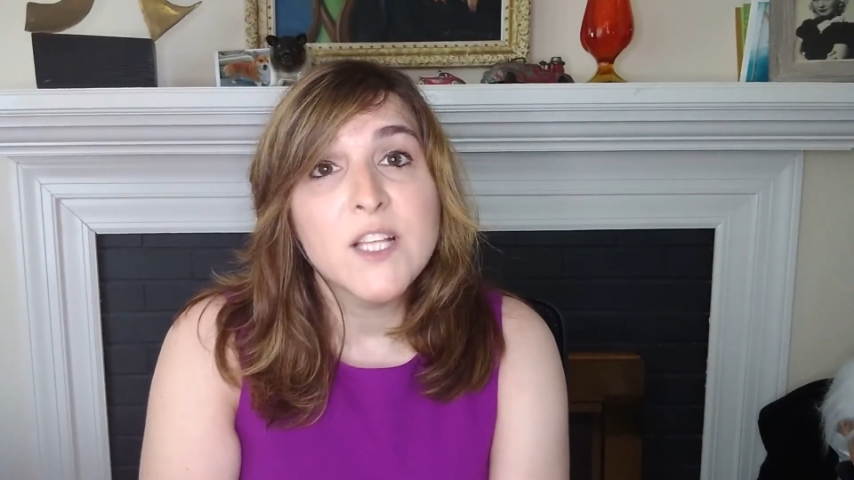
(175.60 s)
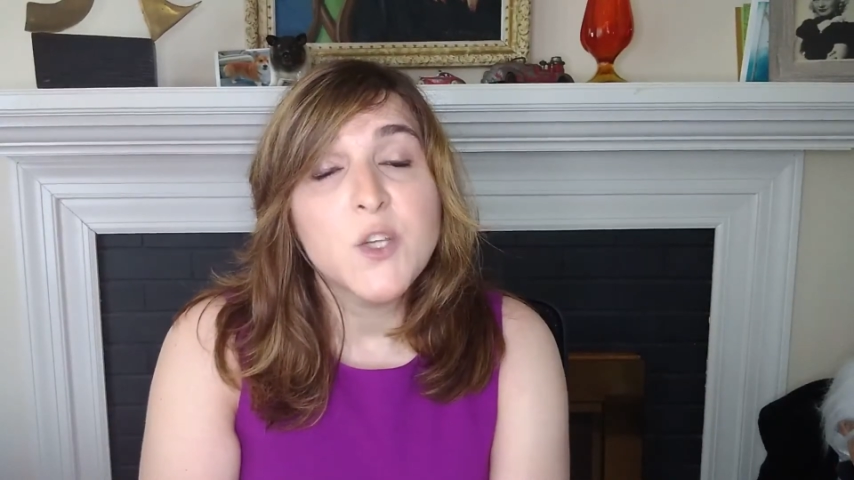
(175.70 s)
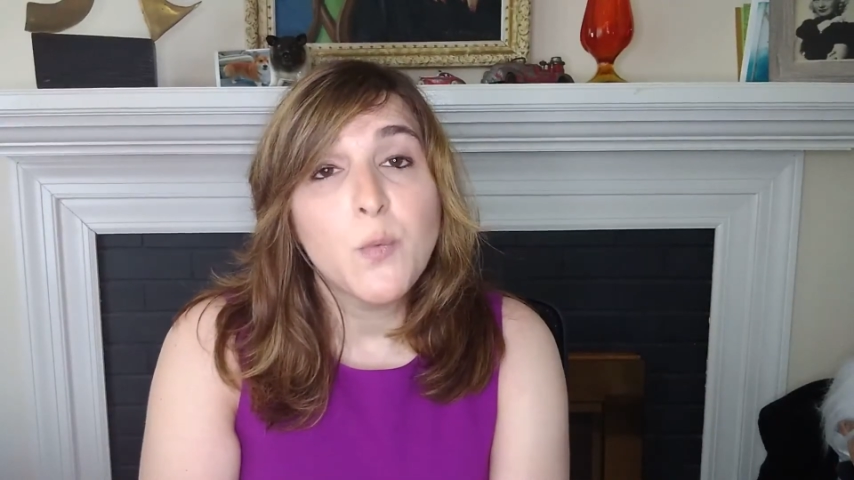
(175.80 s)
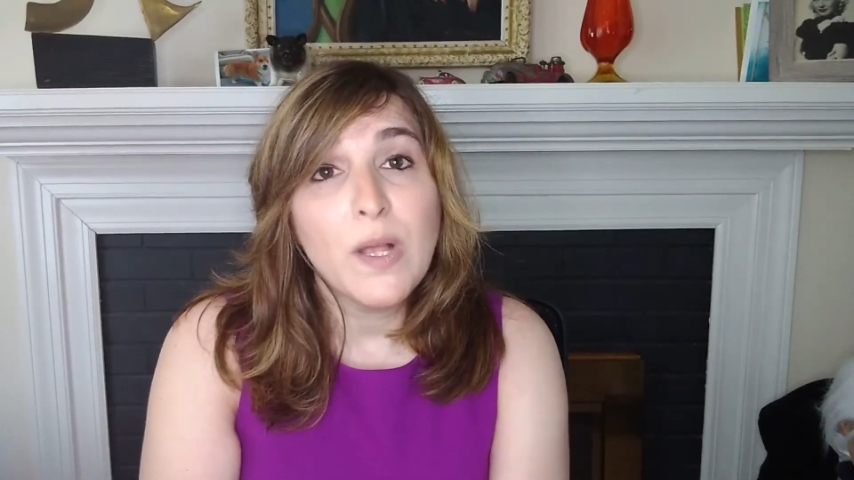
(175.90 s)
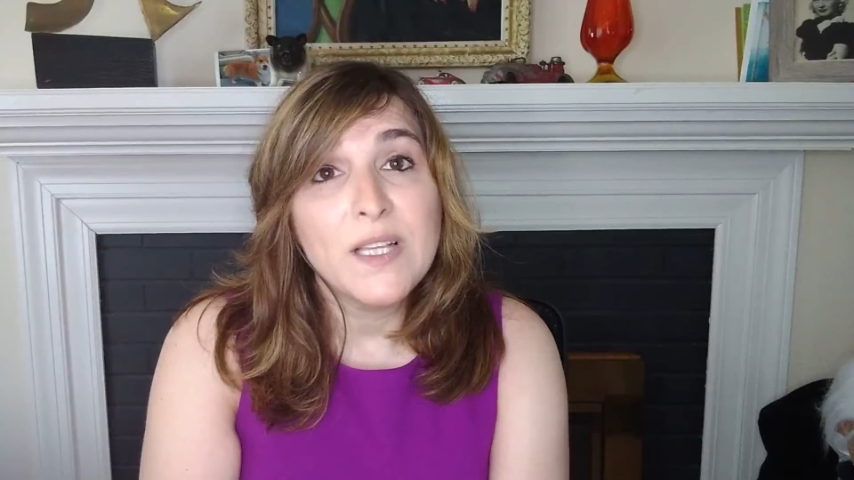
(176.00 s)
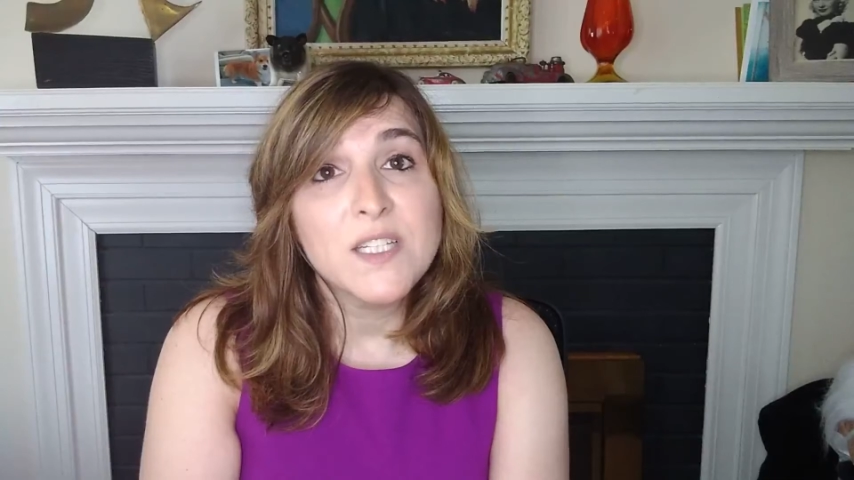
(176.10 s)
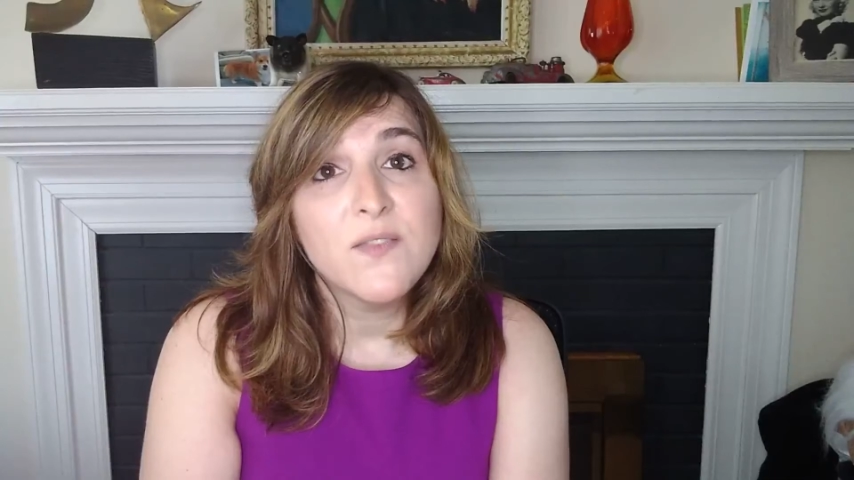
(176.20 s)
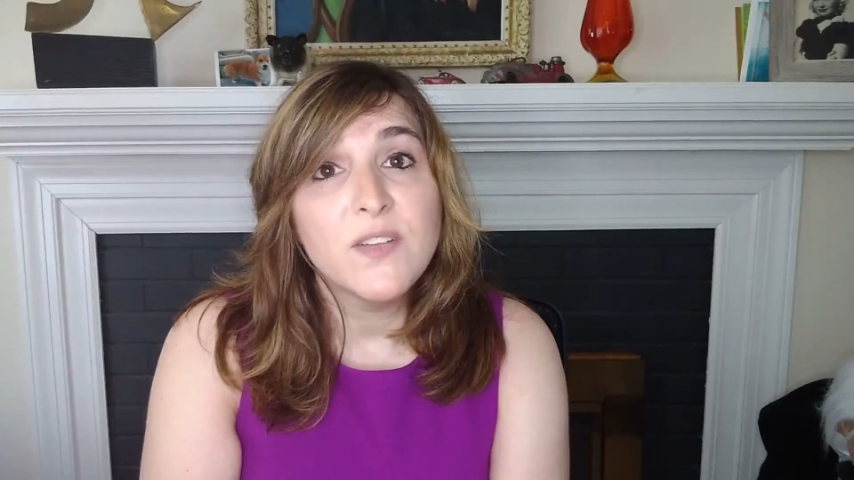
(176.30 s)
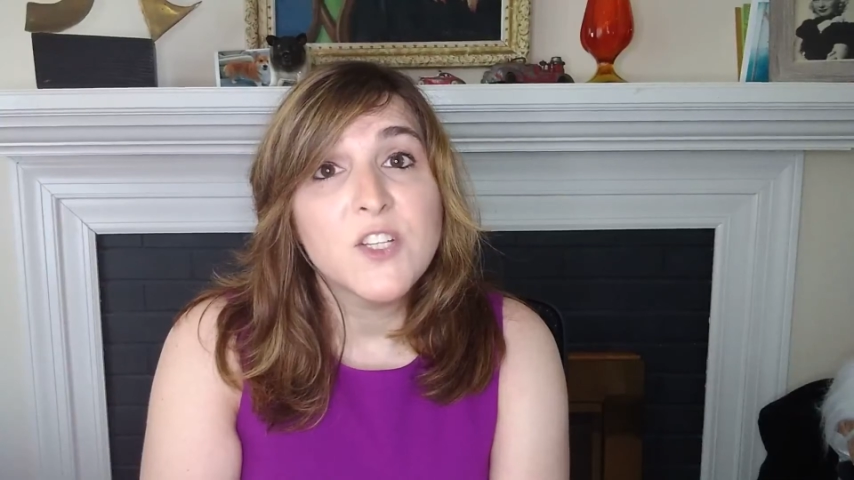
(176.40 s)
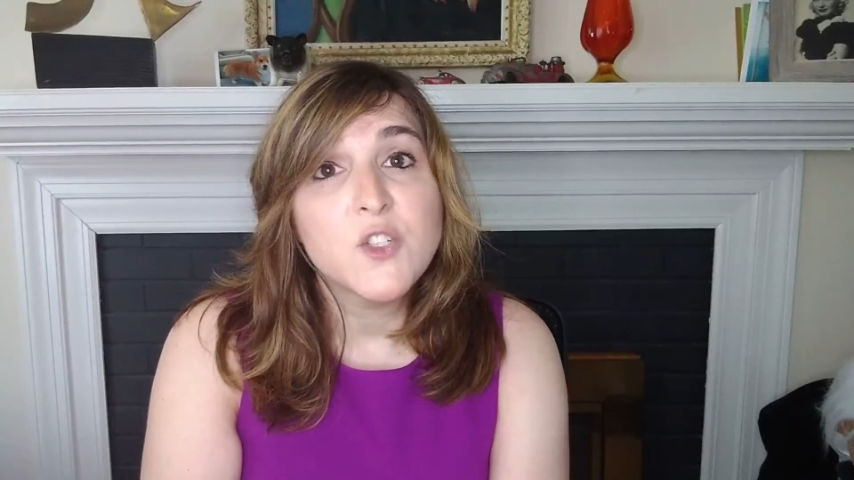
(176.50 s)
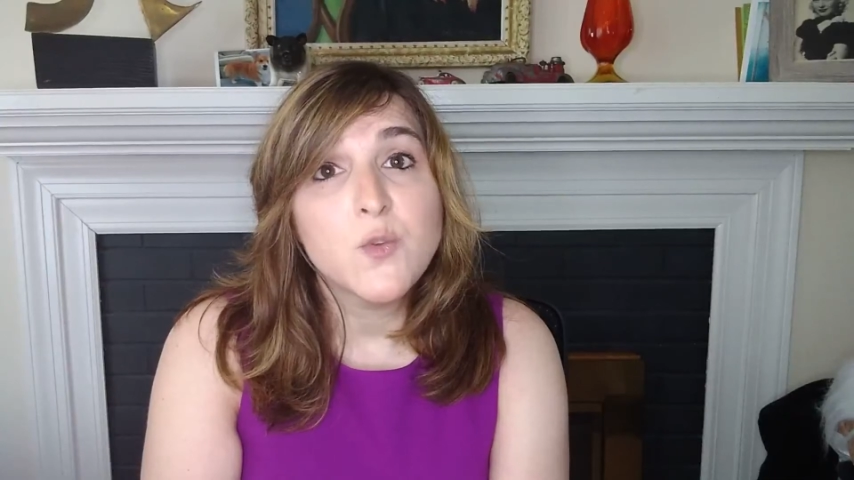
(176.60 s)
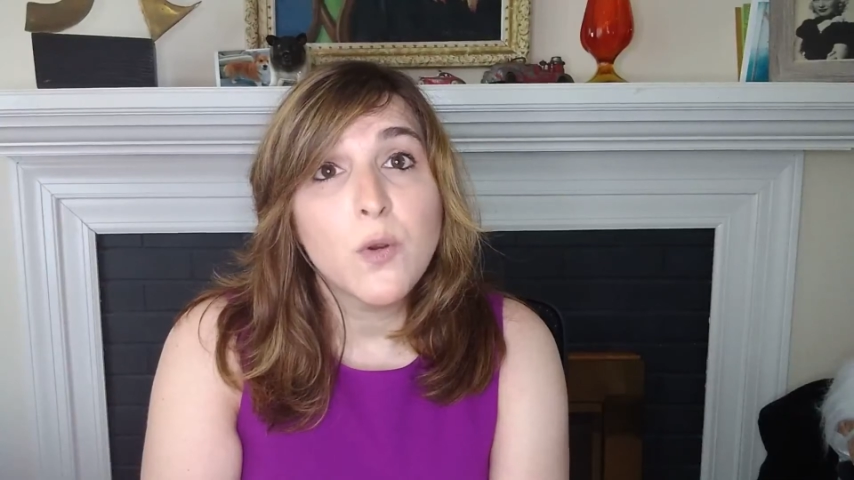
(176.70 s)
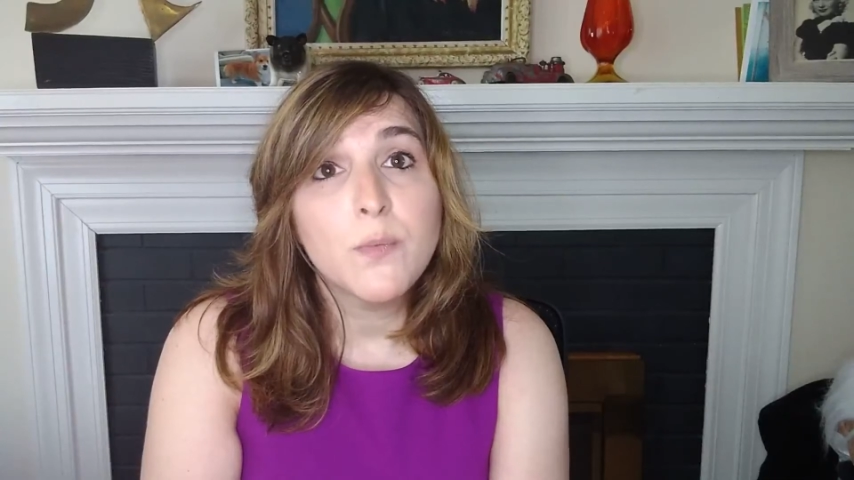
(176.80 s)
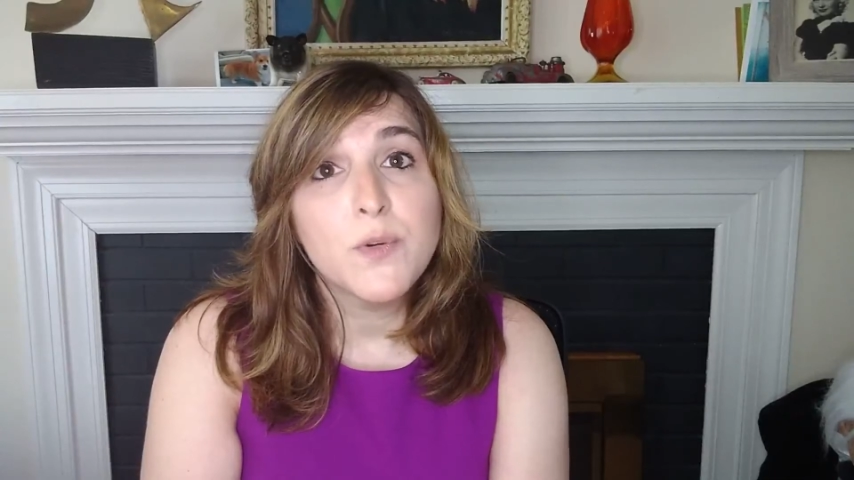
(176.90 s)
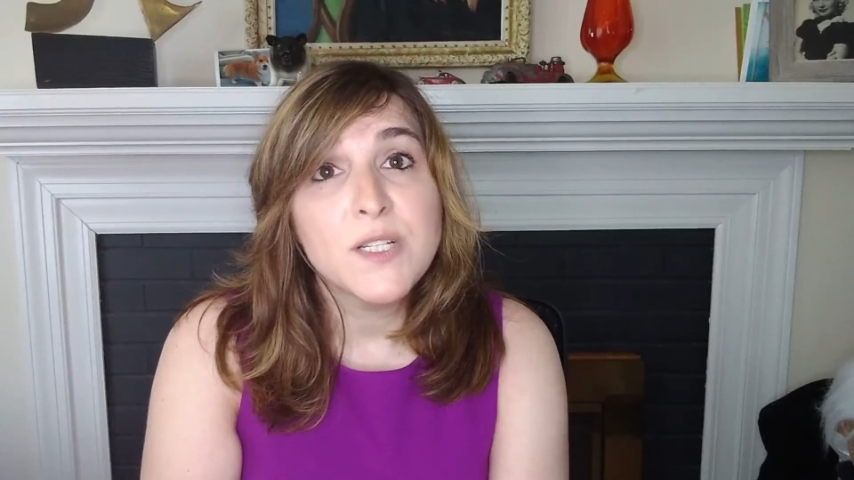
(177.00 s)
It's a relatively
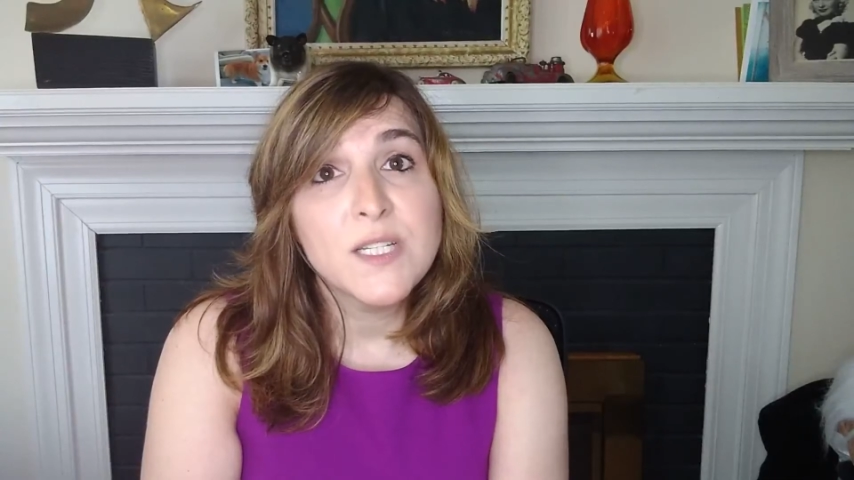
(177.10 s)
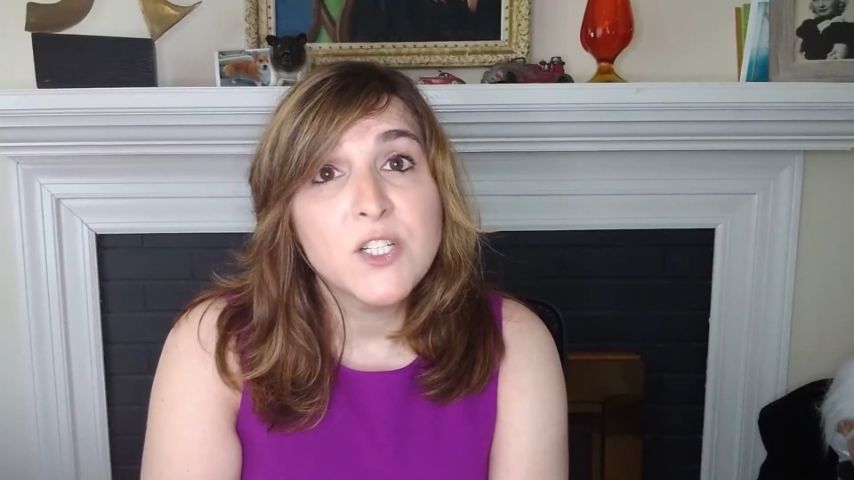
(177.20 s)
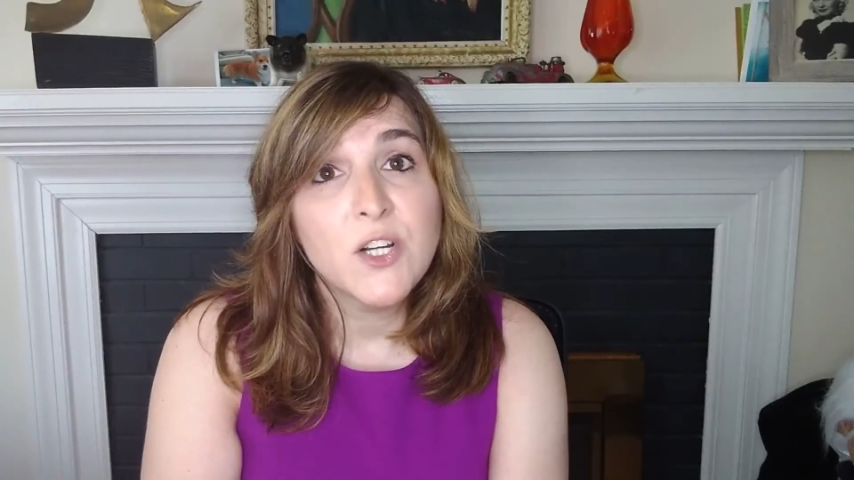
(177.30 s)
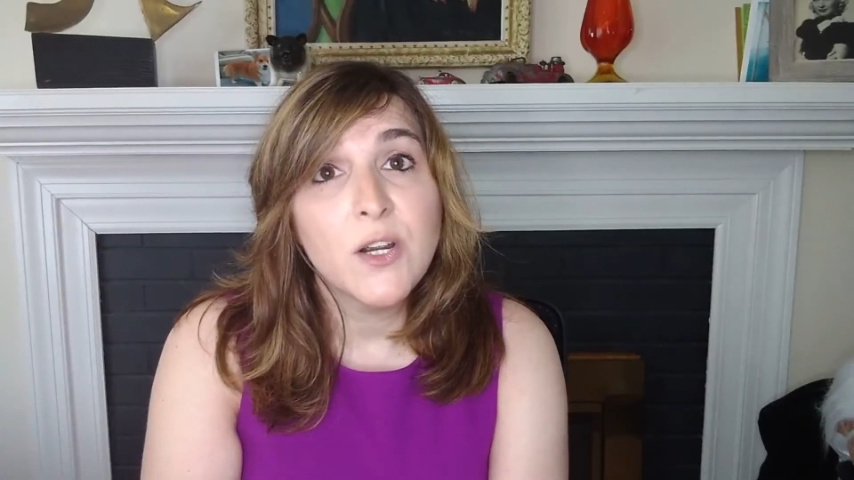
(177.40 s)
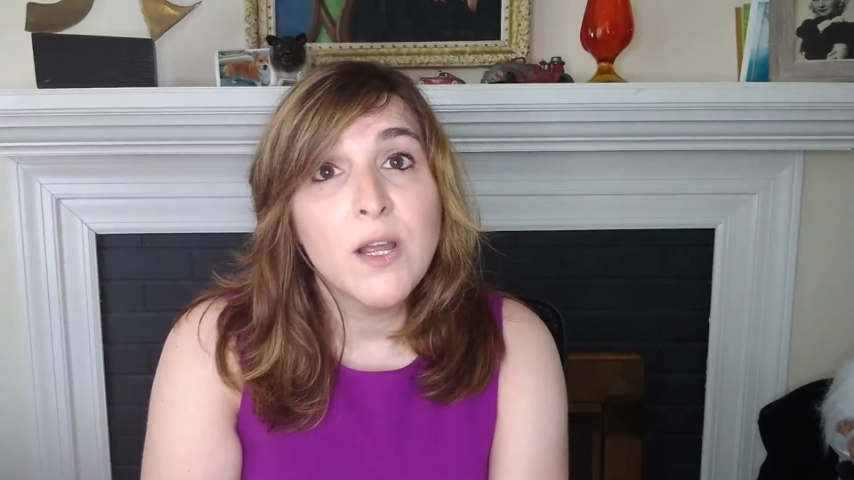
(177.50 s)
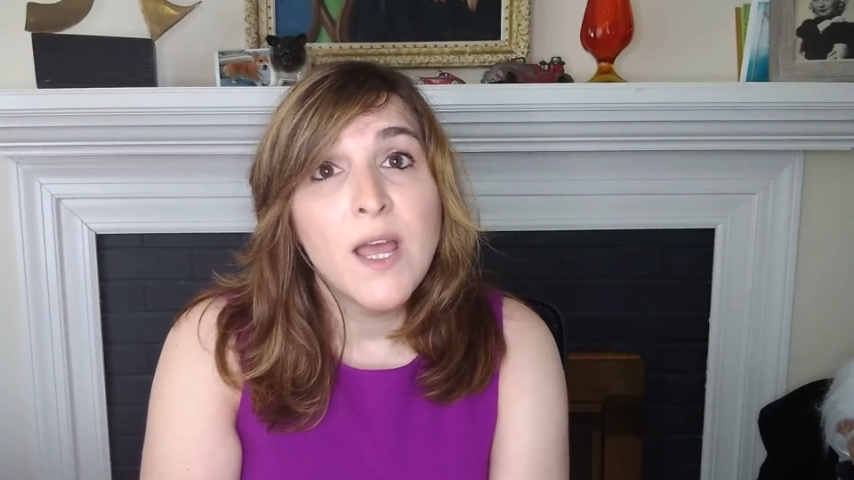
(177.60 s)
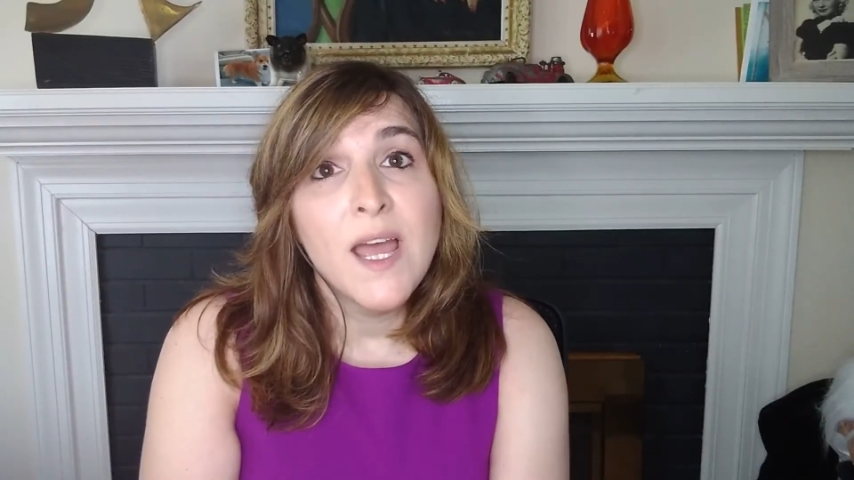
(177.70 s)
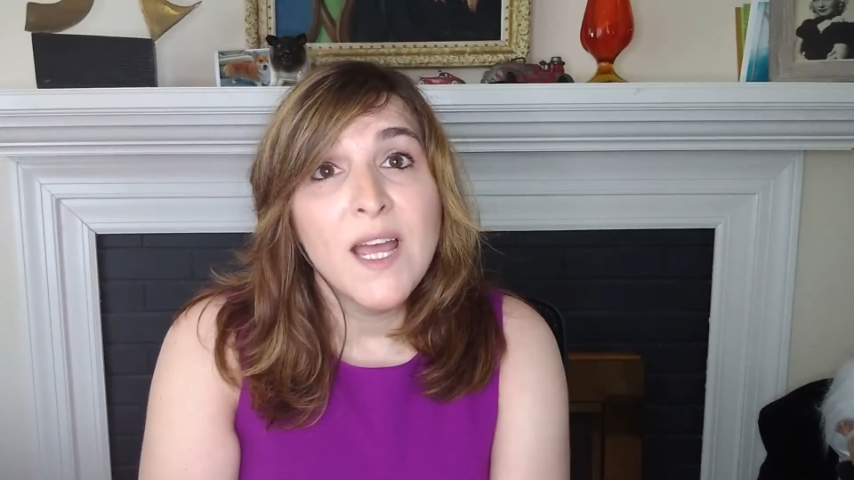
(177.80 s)
short procedure,